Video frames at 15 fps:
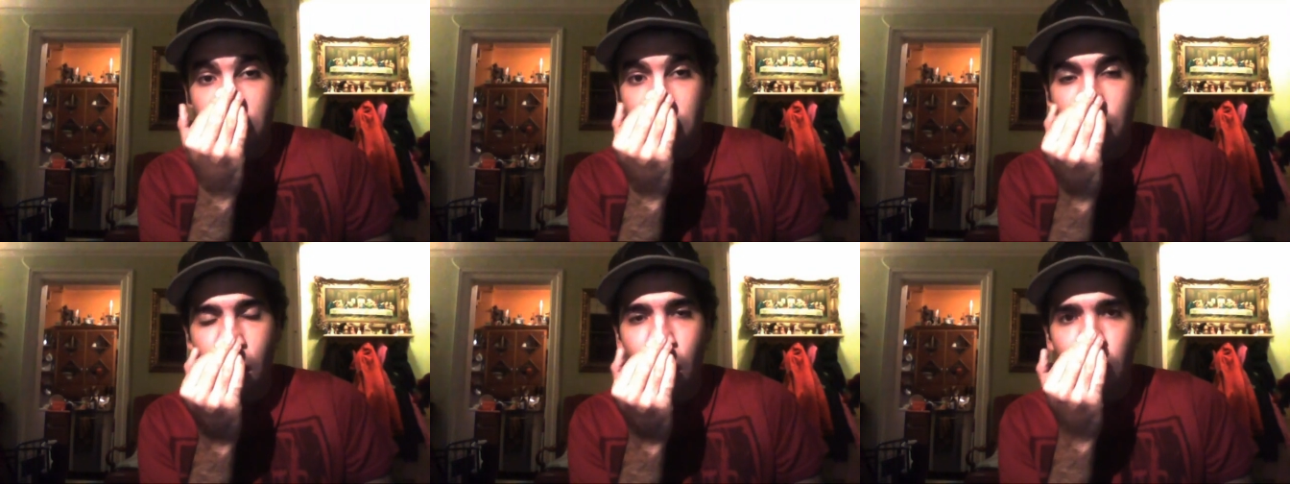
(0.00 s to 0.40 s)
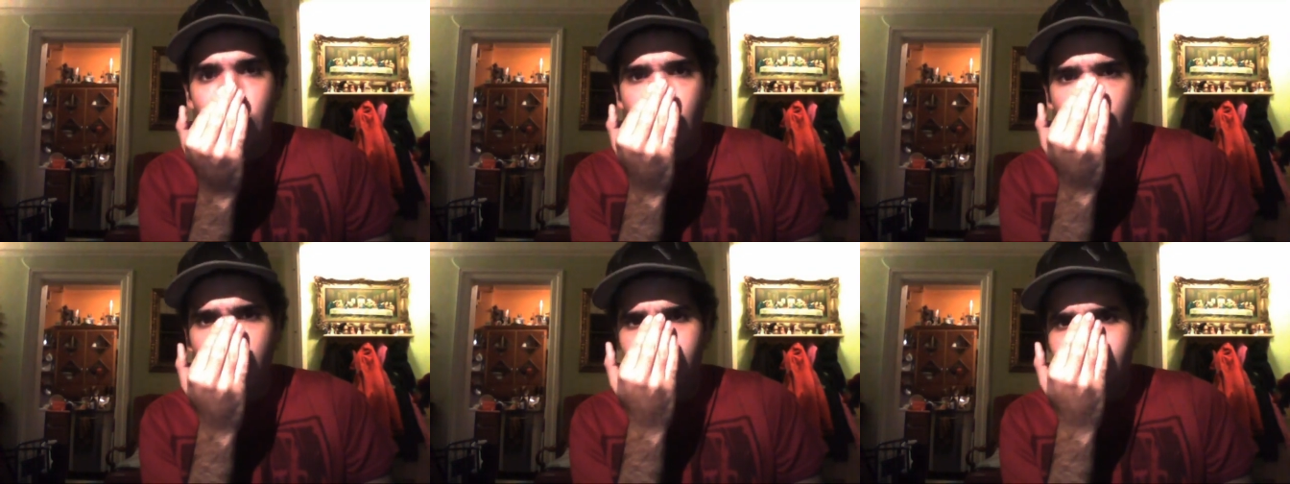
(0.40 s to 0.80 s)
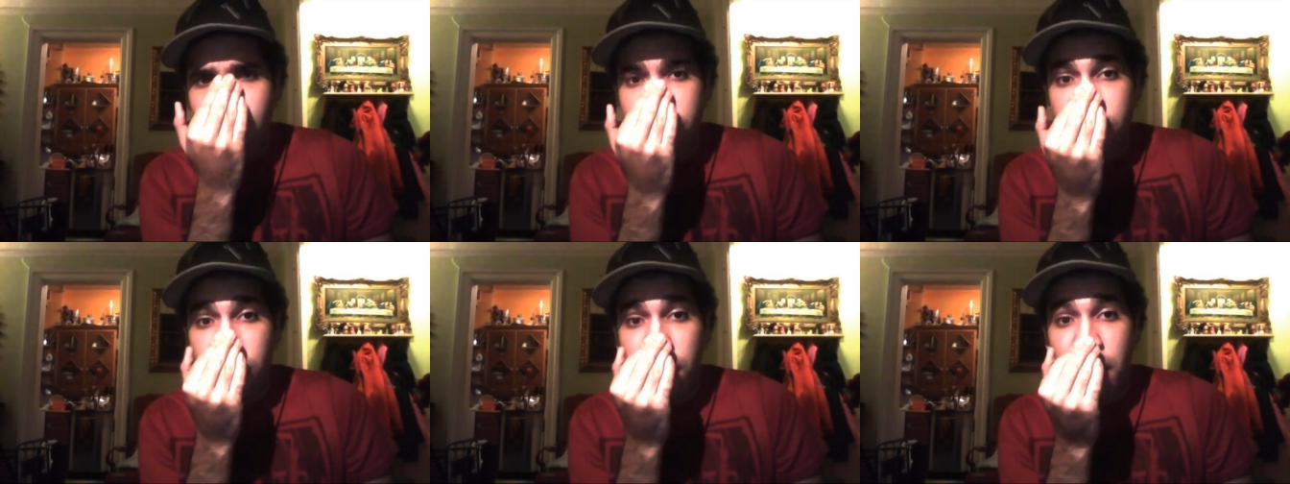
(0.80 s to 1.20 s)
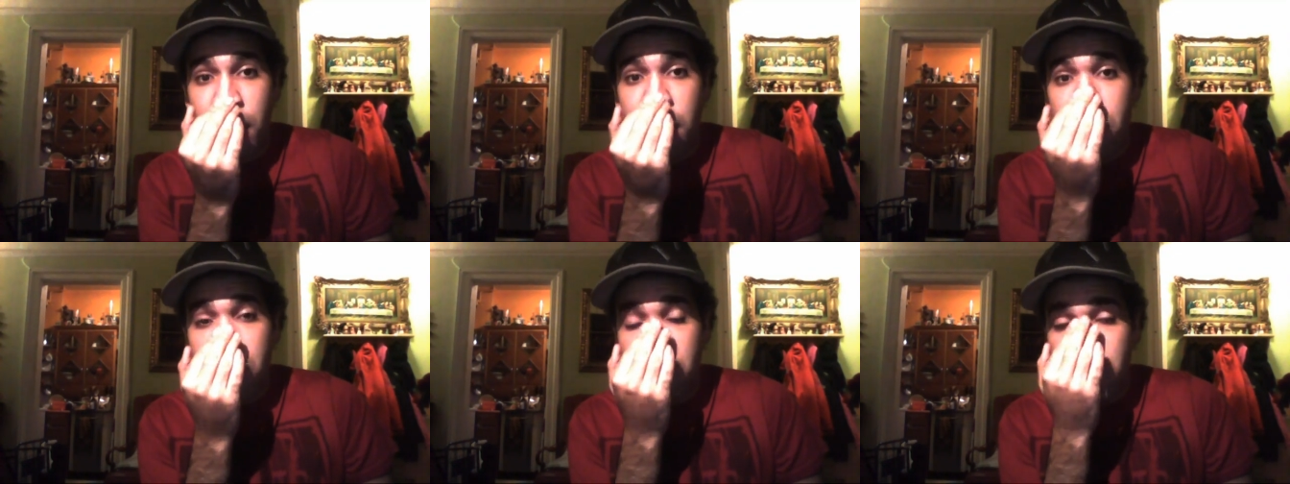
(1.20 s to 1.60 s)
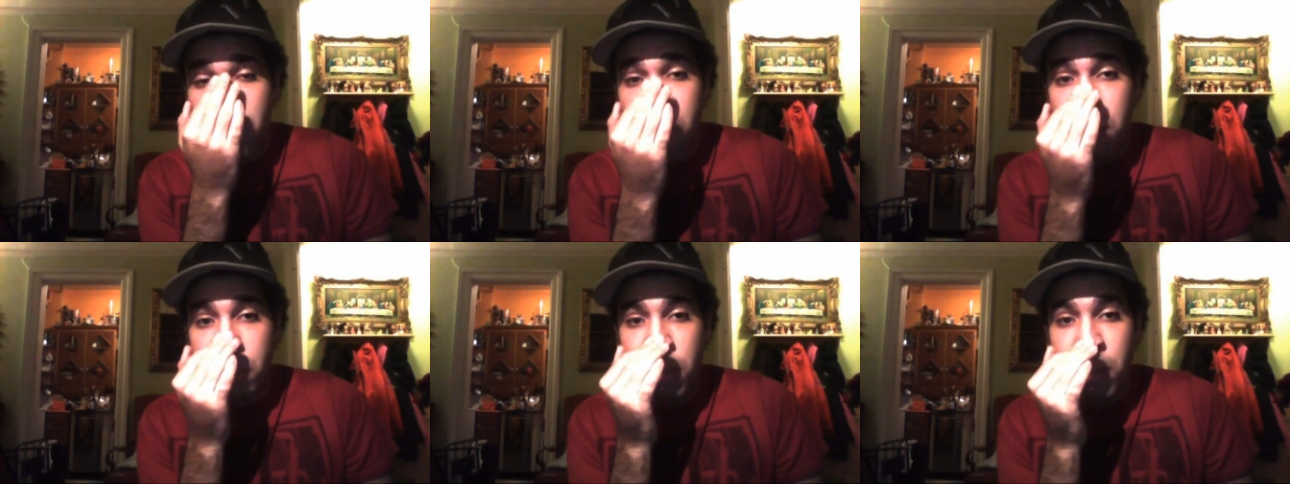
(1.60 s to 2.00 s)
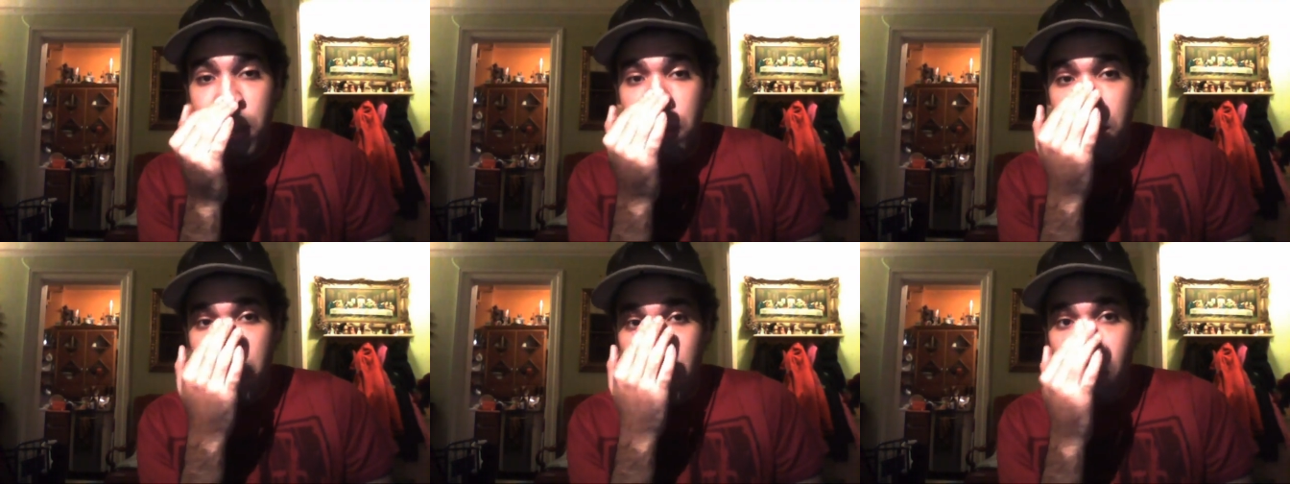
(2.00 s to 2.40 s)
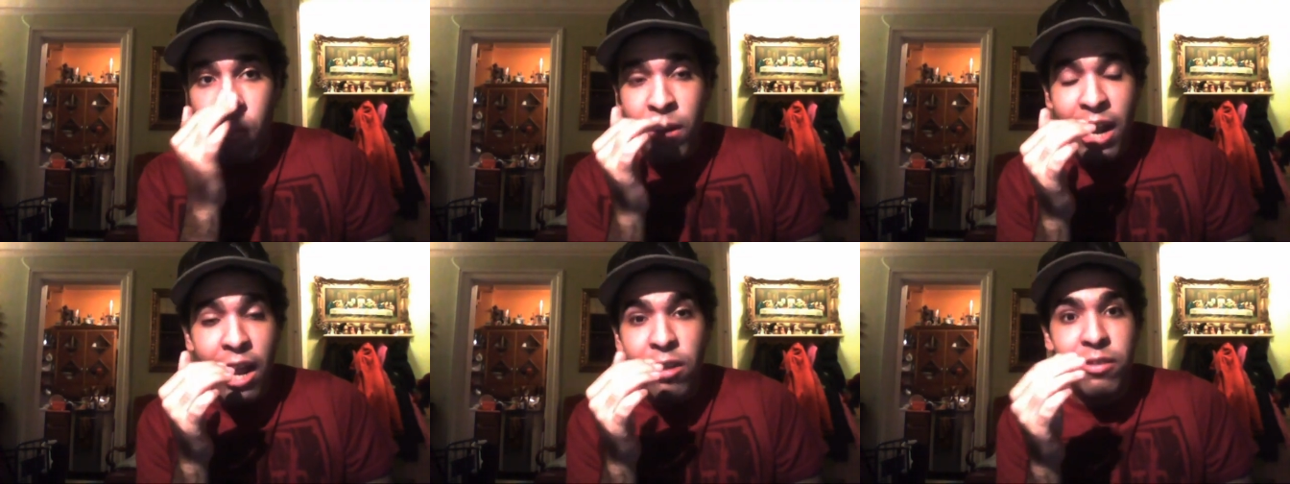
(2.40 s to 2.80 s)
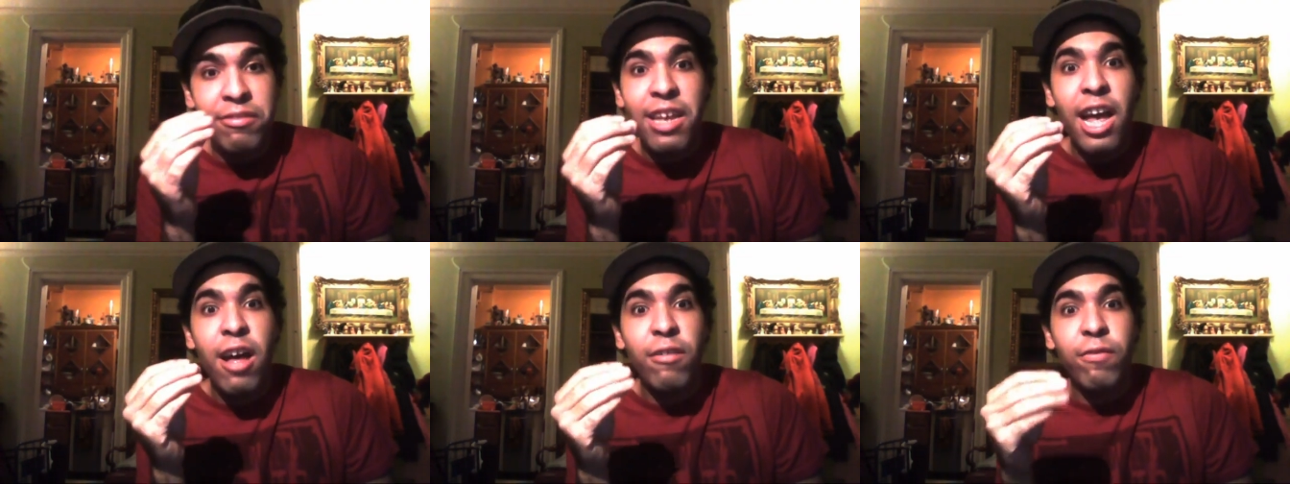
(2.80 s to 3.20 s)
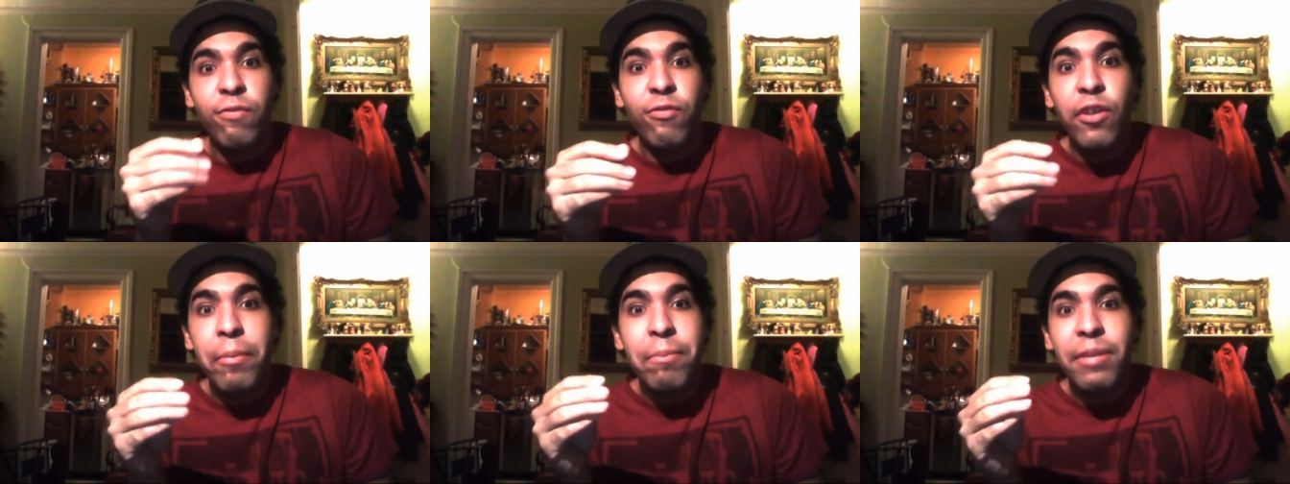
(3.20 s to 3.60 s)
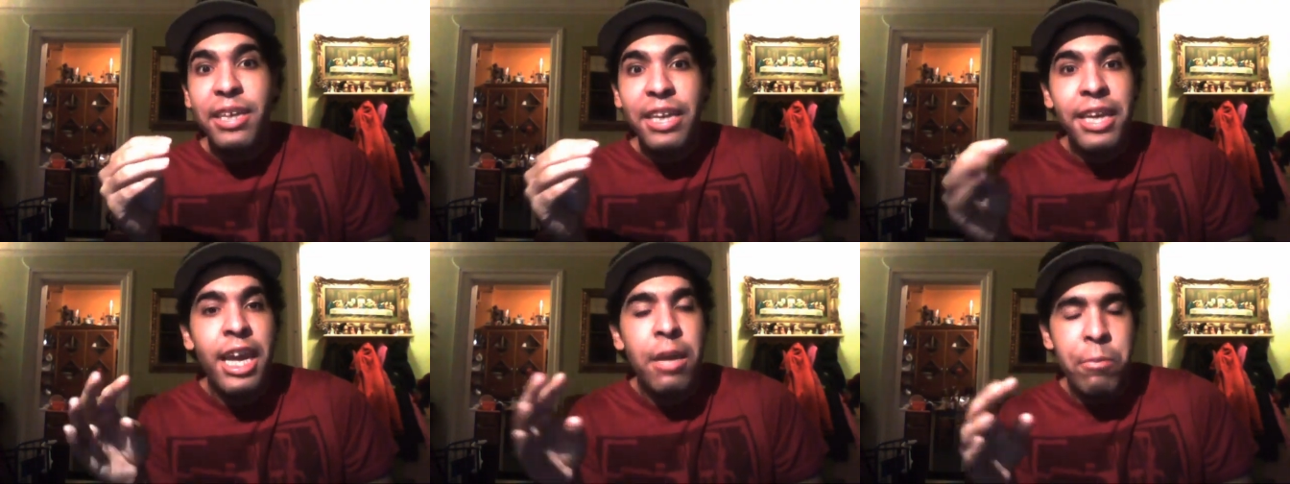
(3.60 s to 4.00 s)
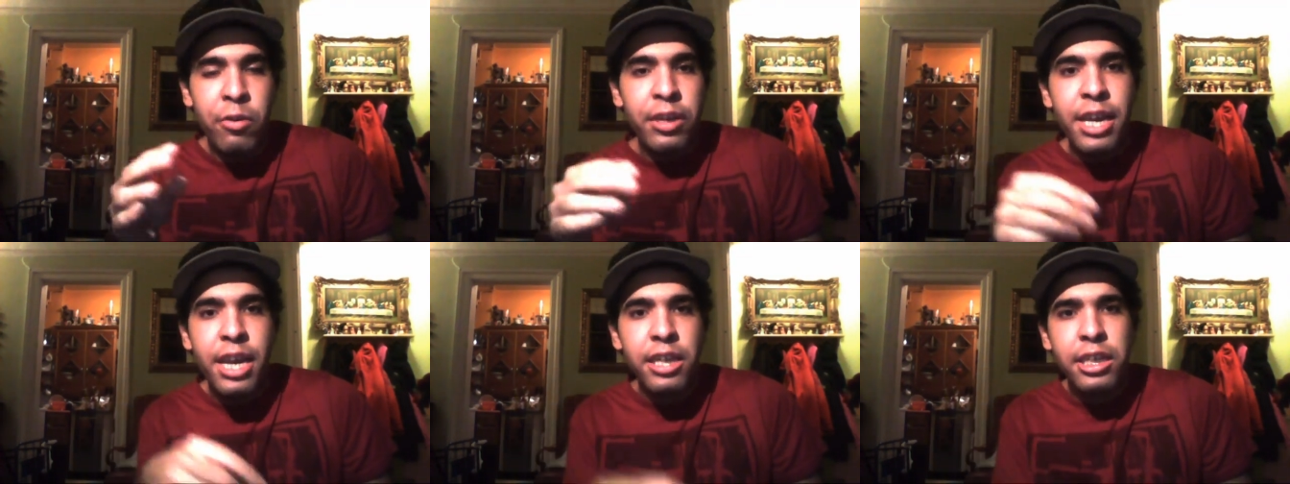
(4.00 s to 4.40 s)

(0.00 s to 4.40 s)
are obviously, without doubt, from Gamergate,